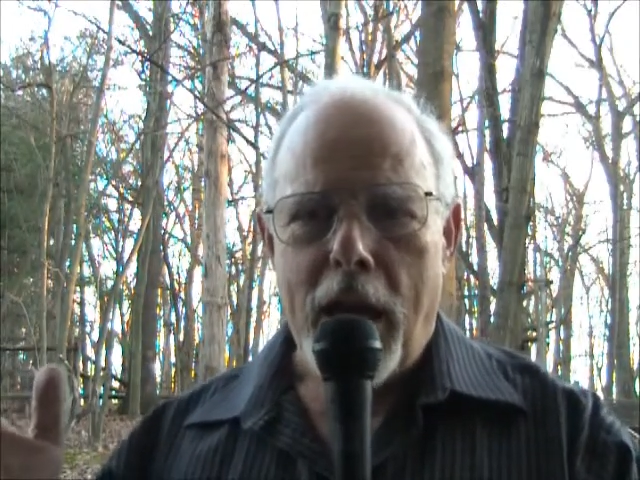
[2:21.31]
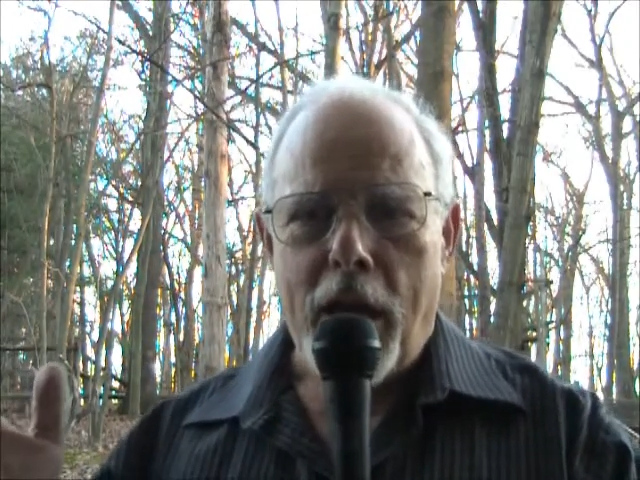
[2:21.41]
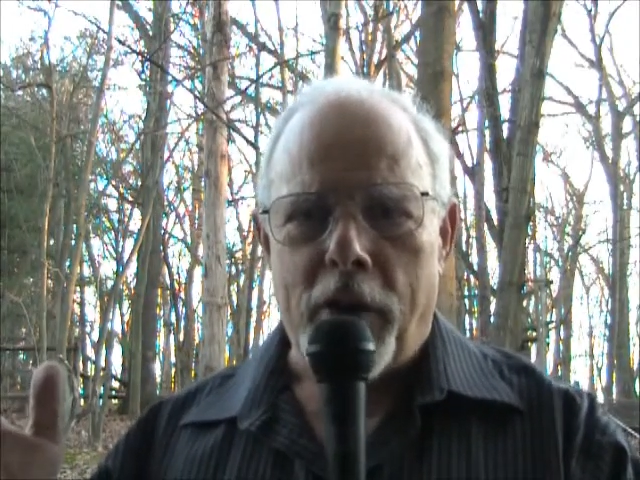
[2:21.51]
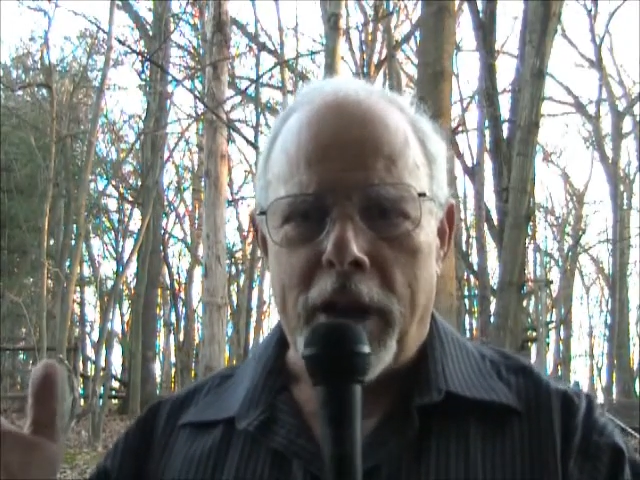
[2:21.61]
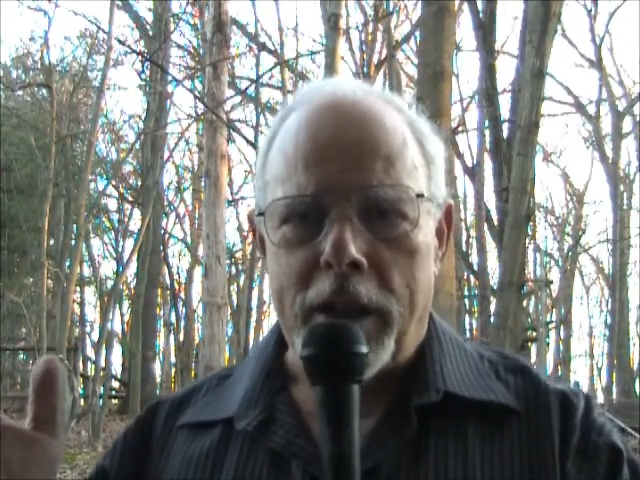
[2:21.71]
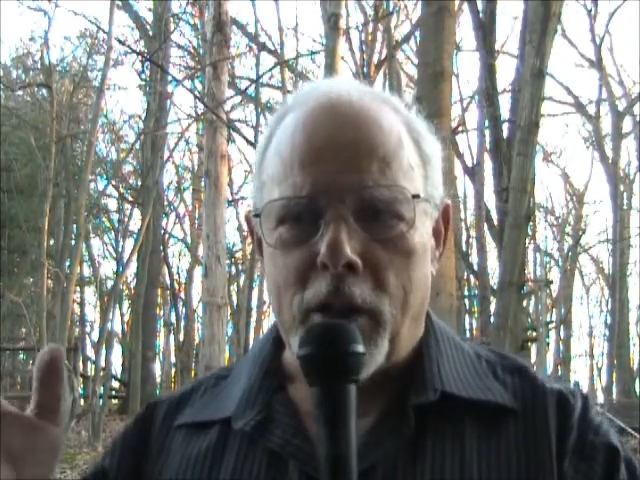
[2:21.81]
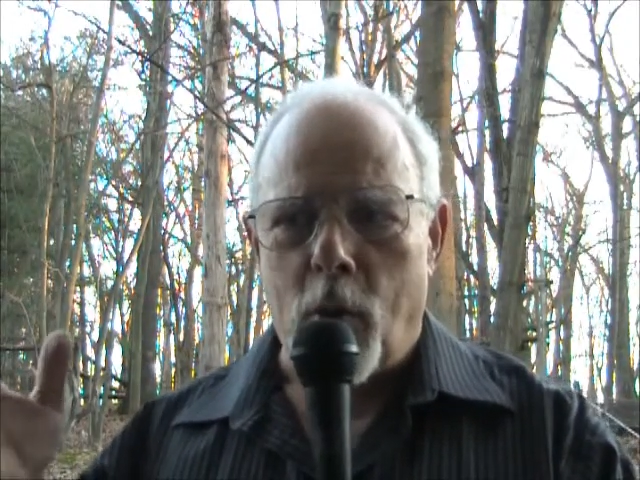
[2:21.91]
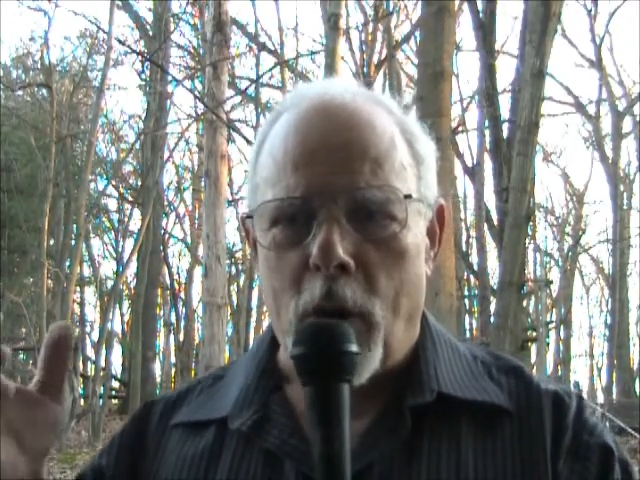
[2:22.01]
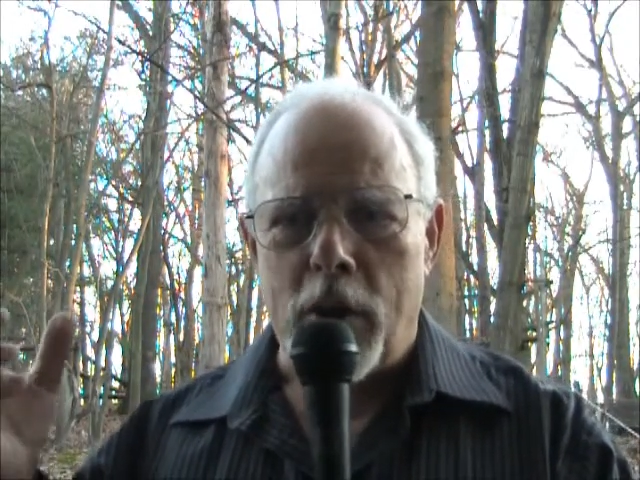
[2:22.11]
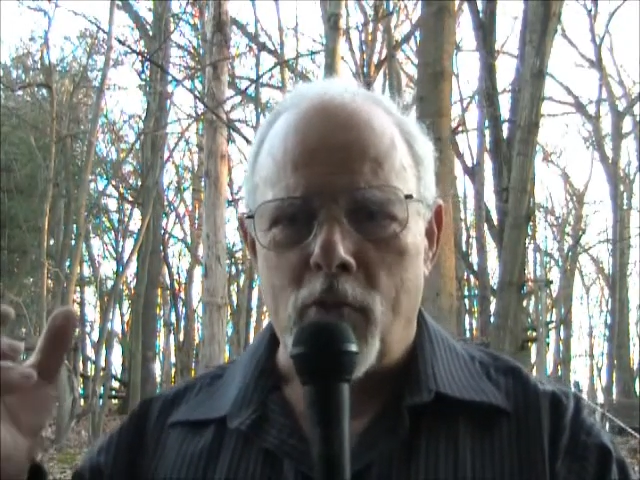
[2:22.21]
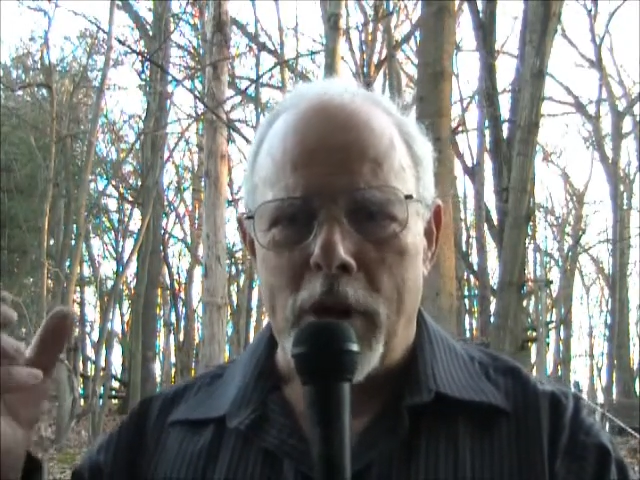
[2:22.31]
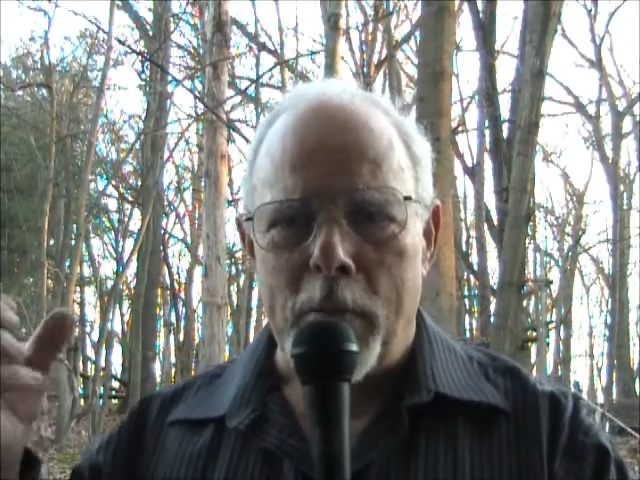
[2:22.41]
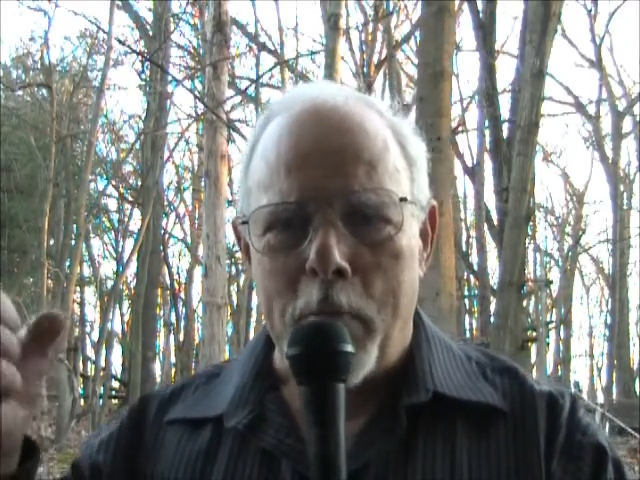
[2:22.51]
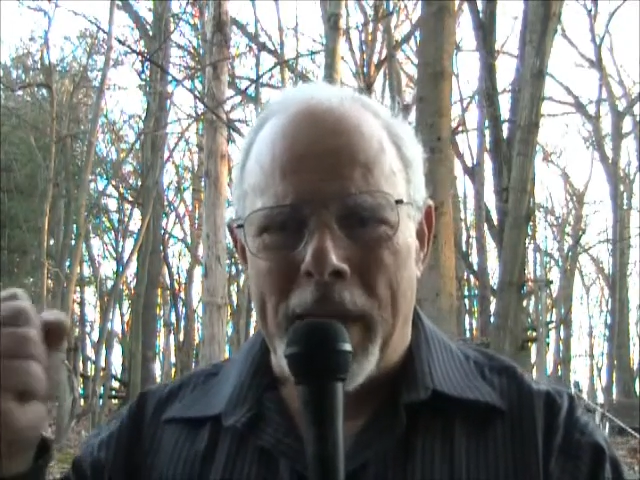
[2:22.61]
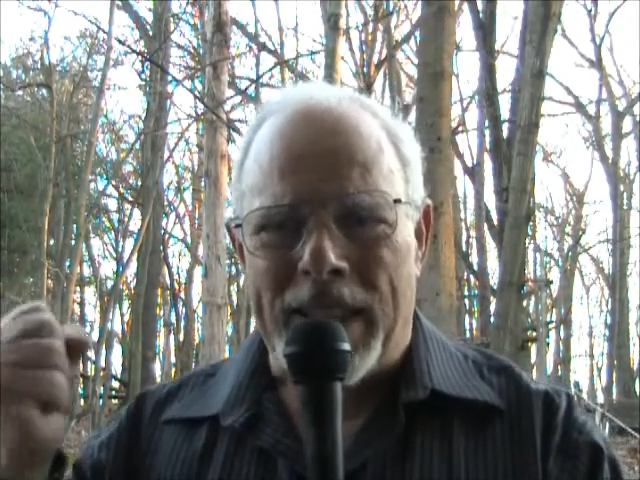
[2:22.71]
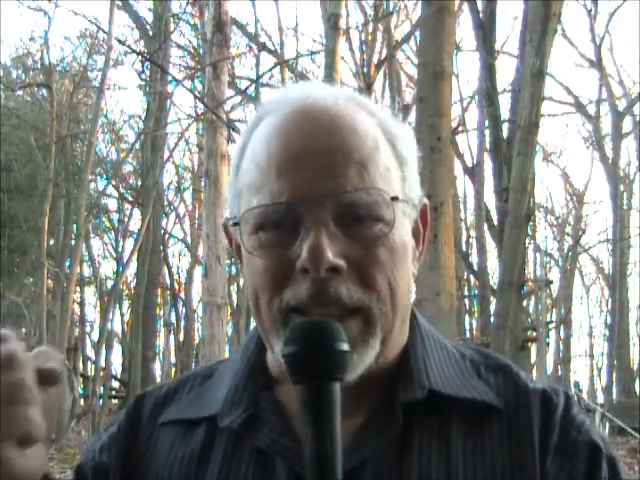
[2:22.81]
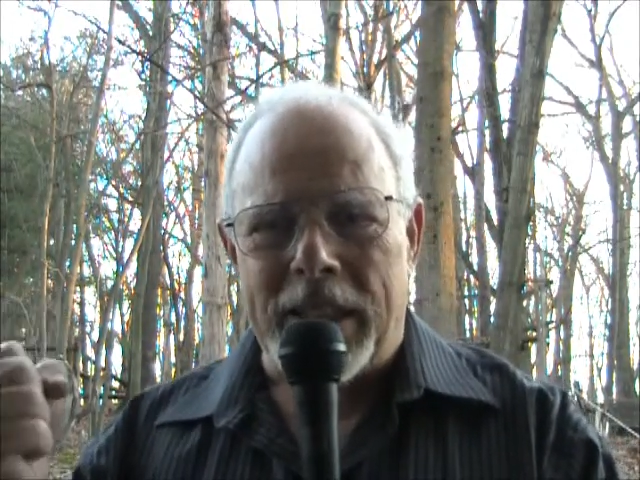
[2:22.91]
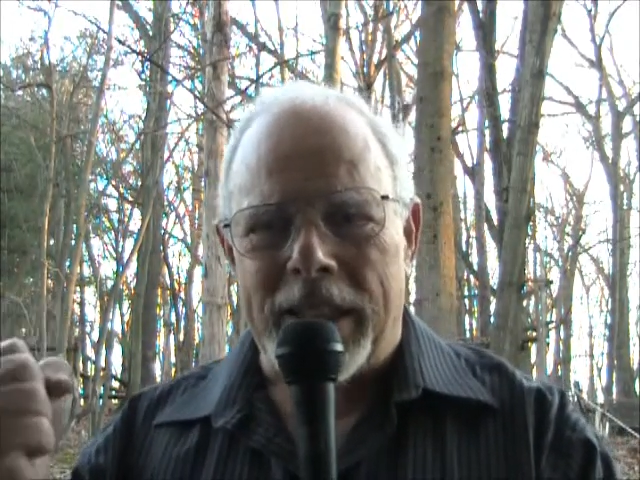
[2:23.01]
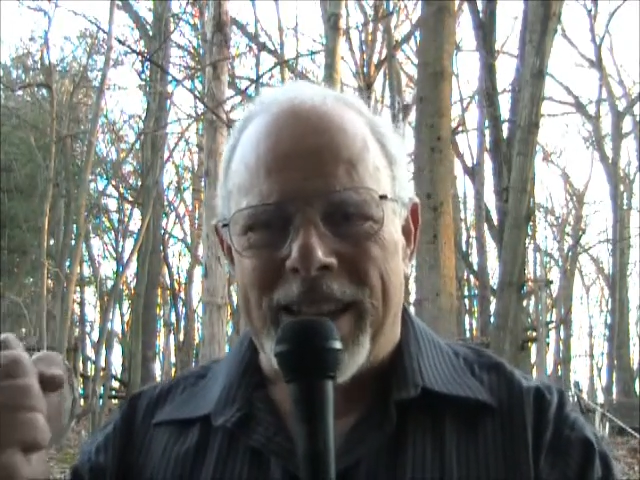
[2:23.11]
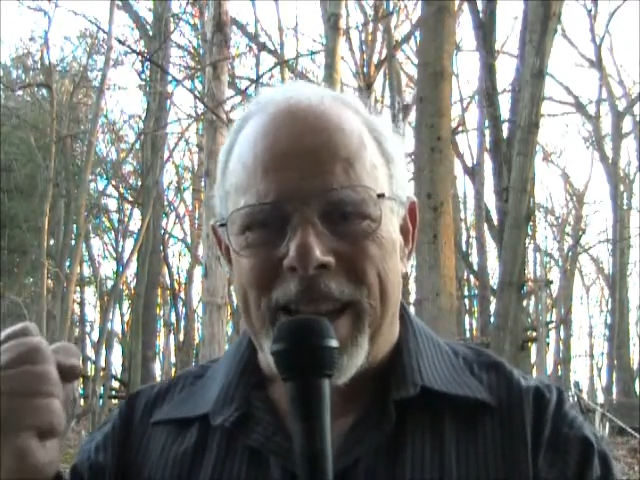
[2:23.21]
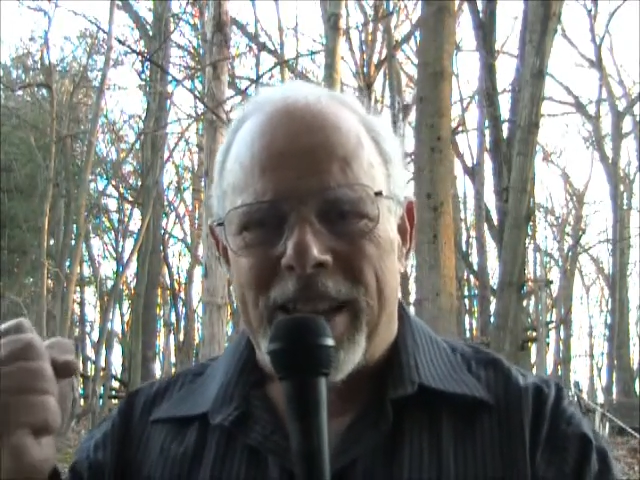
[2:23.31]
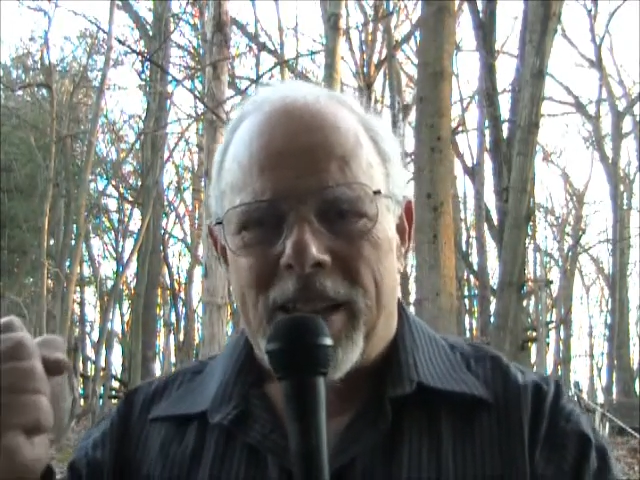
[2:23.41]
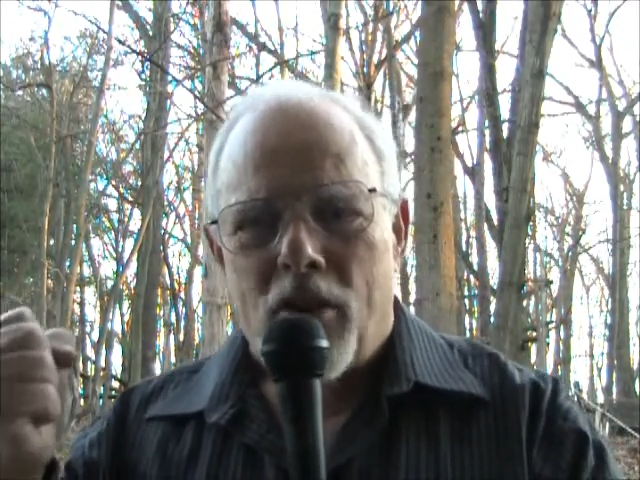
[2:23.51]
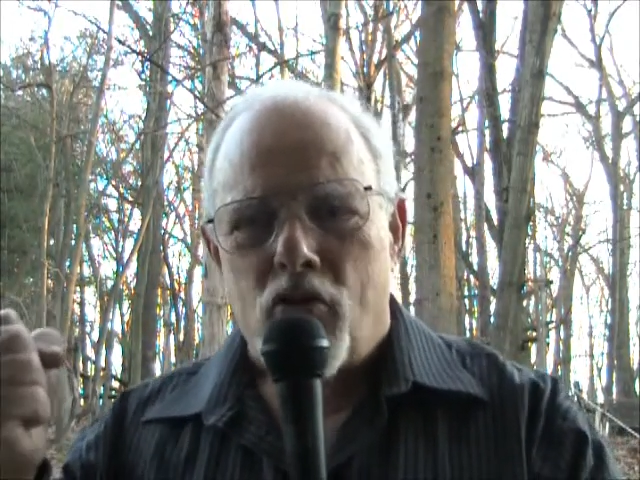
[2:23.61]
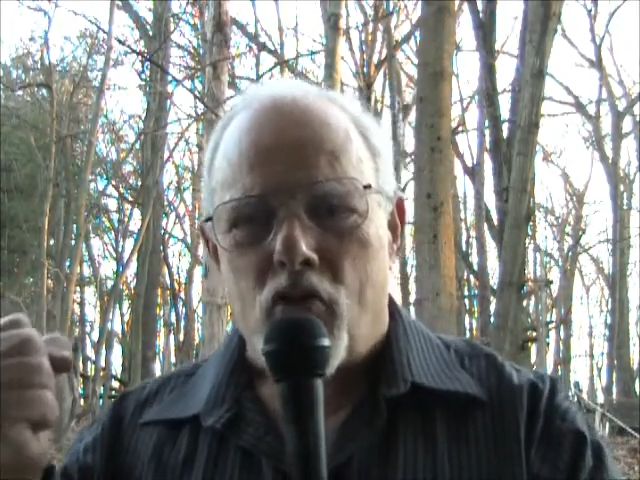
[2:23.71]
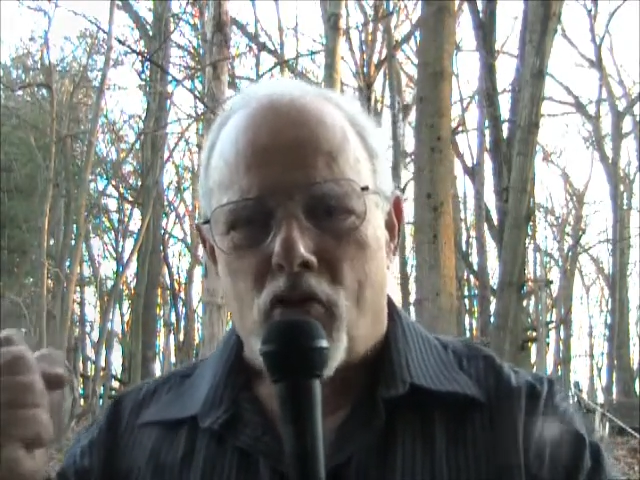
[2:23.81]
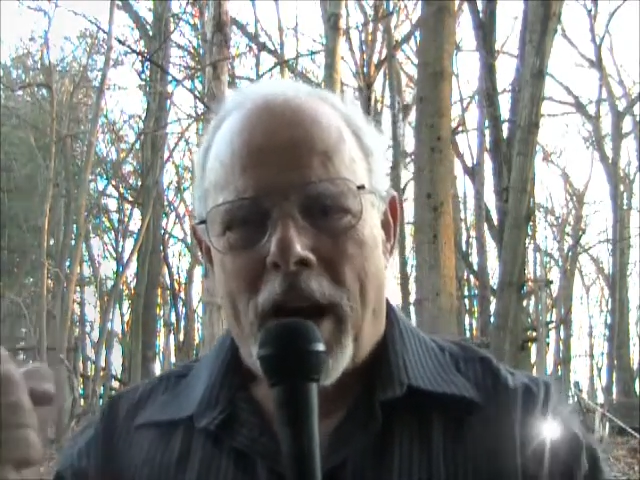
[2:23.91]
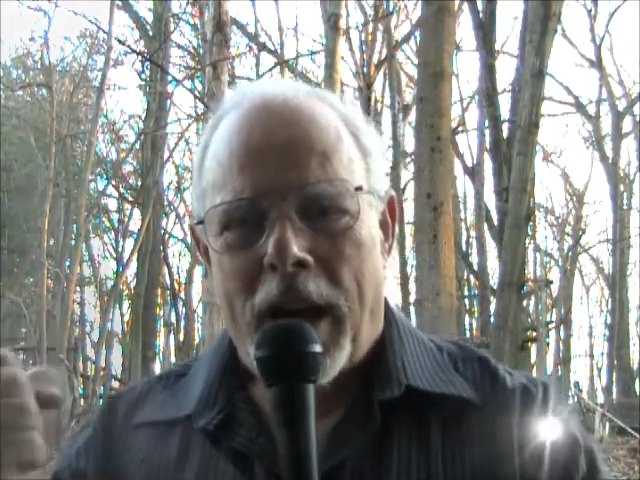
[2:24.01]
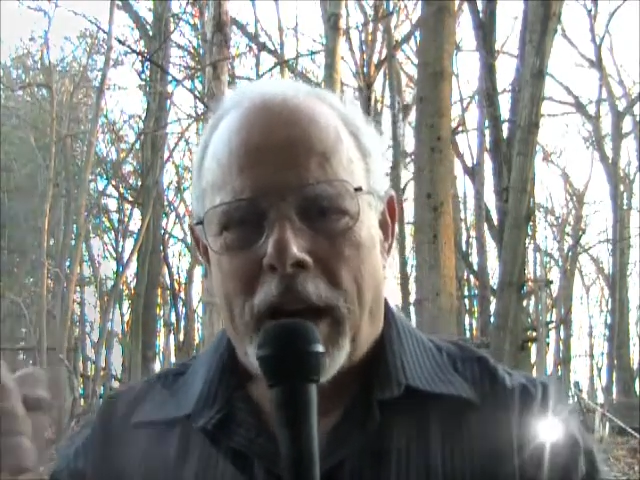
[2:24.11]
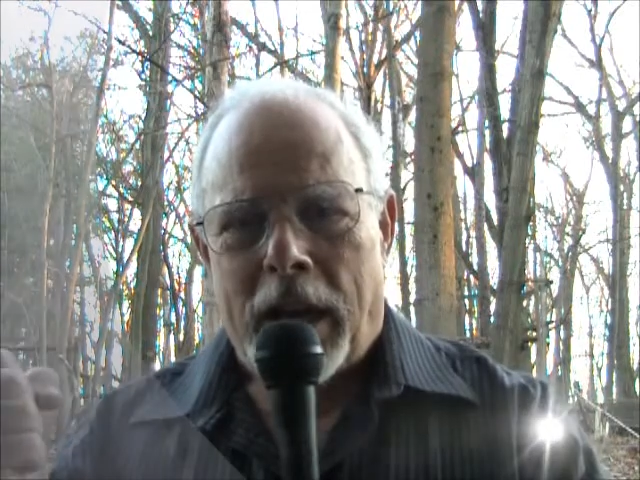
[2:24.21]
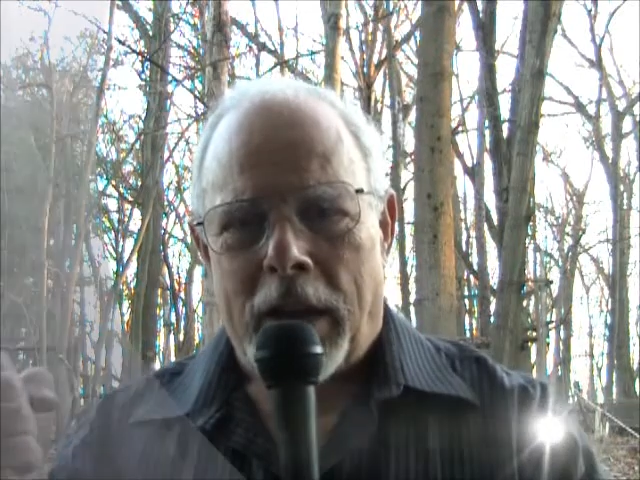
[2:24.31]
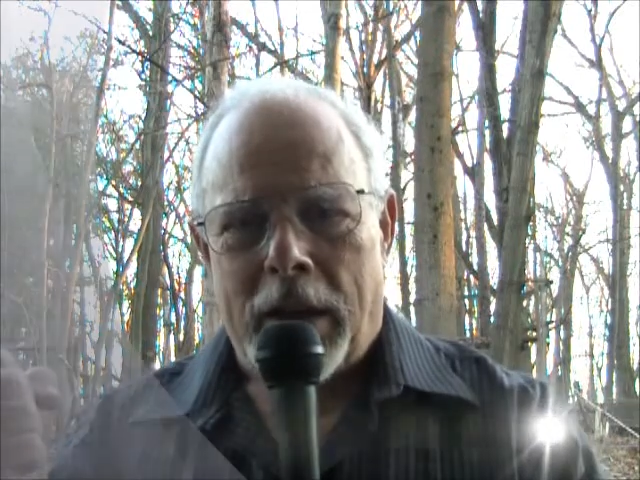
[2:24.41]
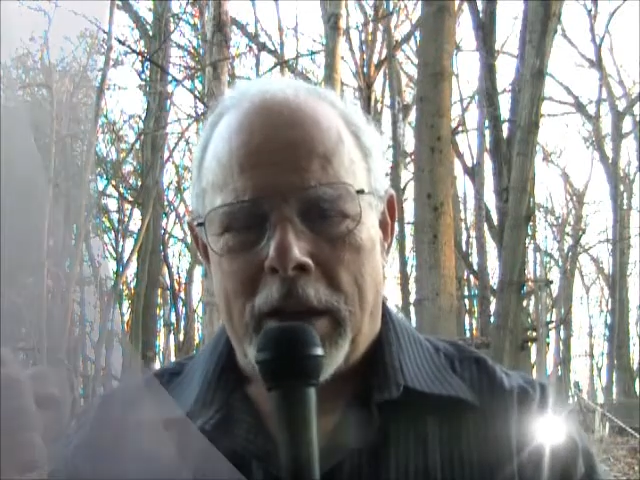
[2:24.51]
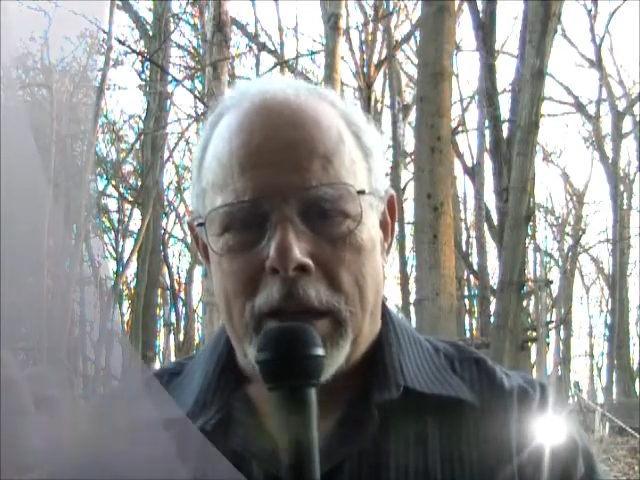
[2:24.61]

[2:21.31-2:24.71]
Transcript: that when we milked it dry,